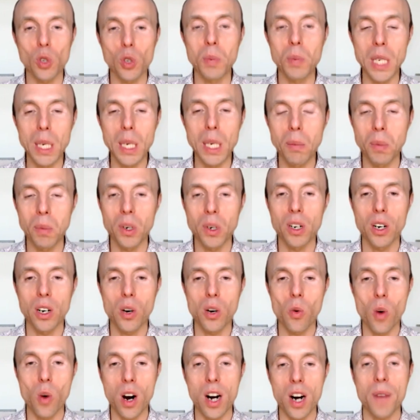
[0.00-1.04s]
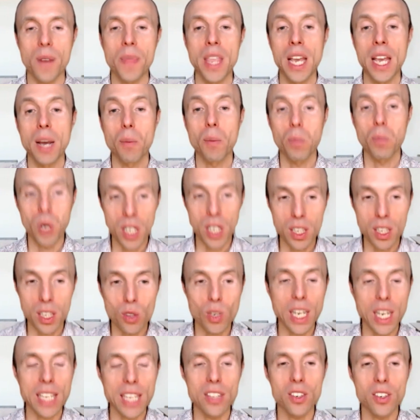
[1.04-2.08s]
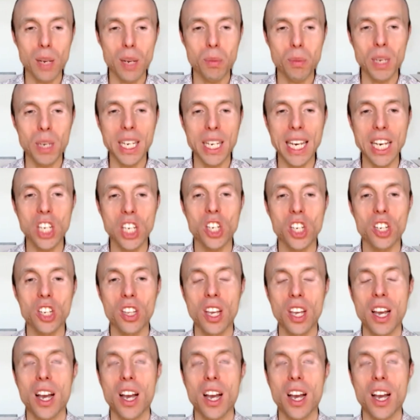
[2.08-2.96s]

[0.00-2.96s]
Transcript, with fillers: people who are putting together an application,